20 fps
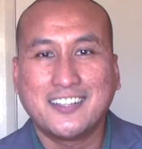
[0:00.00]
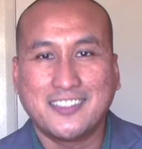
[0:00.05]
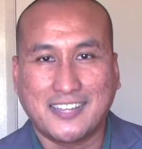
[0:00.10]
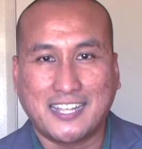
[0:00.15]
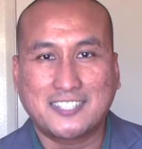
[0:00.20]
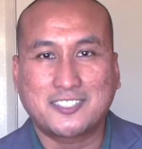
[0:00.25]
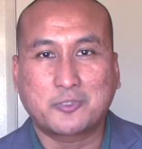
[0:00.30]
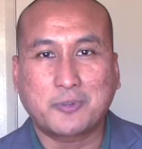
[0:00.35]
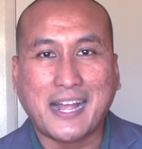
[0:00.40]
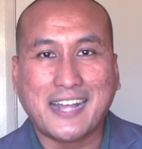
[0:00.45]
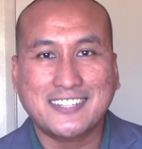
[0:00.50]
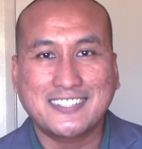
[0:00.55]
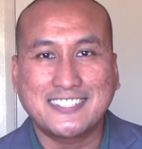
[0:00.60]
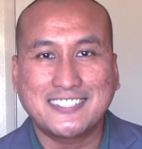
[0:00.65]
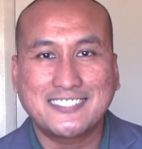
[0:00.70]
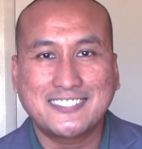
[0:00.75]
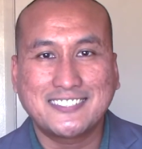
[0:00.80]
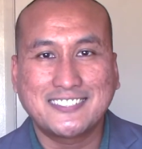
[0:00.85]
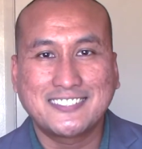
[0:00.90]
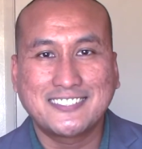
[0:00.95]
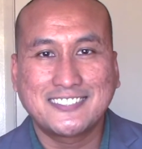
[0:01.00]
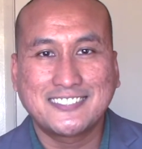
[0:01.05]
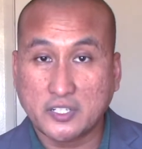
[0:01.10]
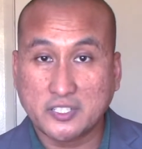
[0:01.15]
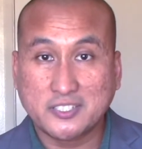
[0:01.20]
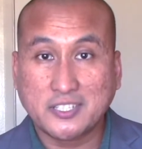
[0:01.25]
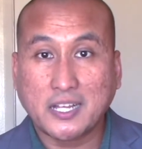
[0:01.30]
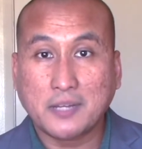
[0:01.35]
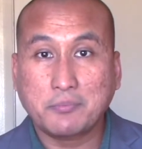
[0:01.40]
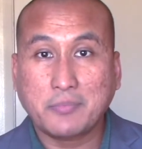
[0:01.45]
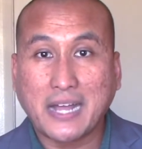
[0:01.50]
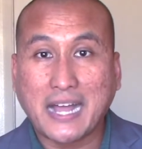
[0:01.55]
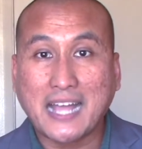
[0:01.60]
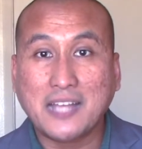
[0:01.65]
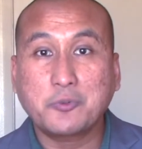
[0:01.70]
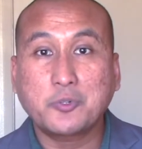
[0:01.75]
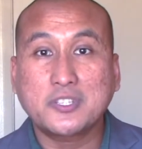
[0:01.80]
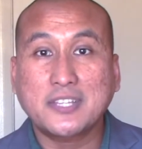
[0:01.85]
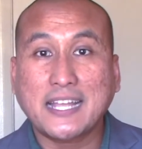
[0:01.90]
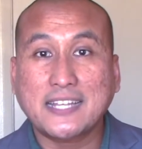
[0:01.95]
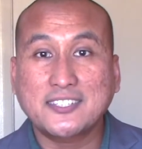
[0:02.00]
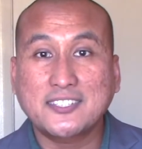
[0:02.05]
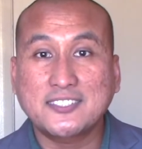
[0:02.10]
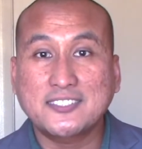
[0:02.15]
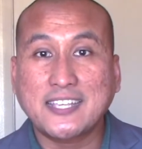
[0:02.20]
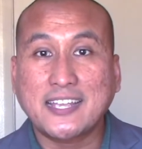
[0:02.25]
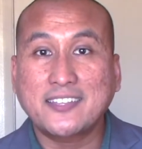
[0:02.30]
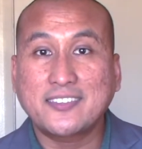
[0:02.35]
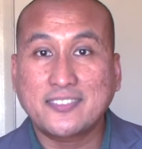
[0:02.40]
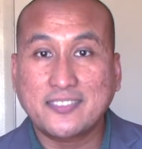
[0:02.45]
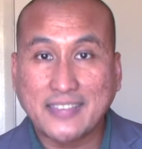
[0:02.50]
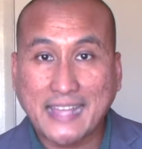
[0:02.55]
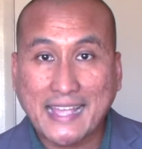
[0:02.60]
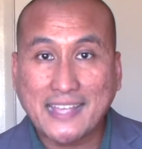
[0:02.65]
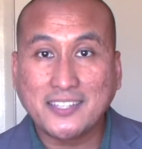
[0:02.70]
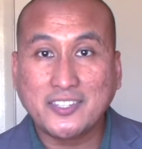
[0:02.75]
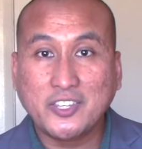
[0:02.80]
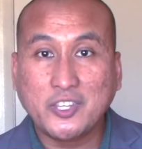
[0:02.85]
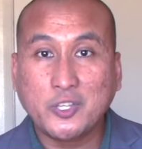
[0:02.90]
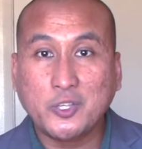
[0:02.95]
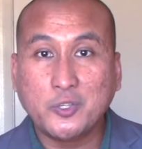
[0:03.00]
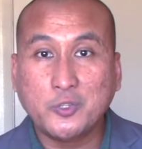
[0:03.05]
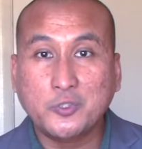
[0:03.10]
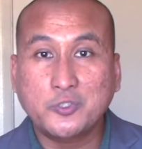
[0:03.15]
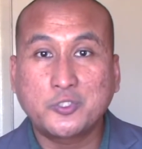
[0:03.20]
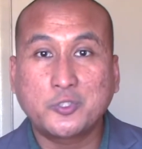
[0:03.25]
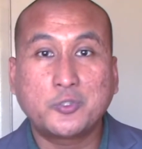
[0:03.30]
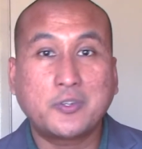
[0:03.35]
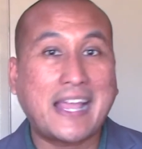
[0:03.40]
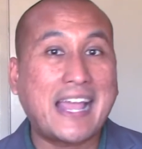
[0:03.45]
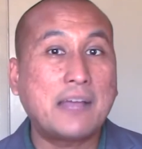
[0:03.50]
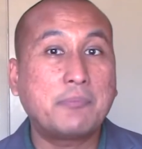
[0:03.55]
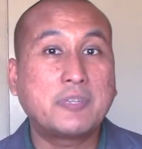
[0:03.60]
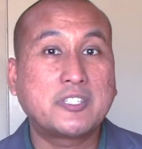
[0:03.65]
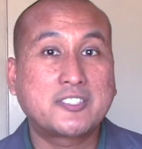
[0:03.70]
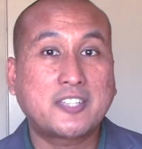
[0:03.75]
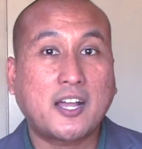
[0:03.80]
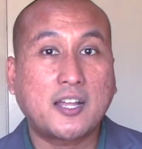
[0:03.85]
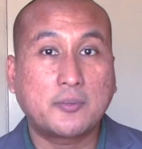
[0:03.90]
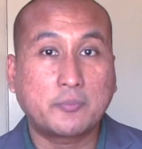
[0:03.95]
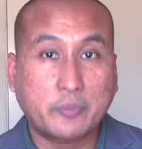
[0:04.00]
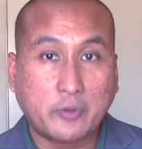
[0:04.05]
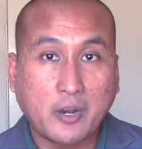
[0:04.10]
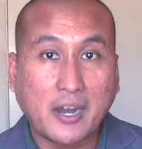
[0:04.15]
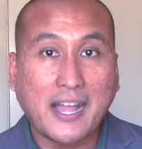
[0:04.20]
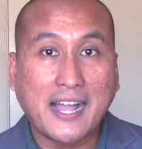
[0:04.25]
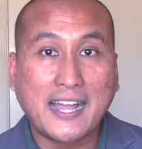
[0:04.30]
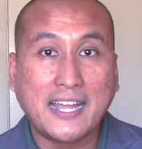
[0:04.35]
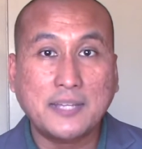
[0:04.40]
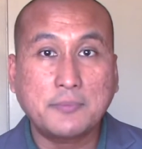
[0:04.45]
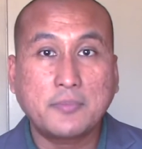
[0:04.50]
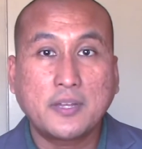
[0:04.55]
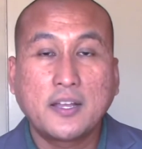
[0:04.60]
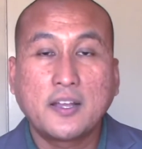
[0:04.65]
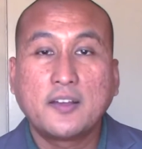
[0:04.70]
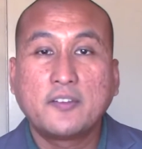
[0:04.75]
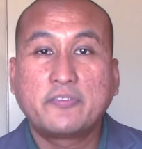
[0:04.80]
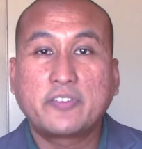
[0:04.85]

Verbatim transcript: Let's rock this. First up, I would like to say thank you to Amazon Prime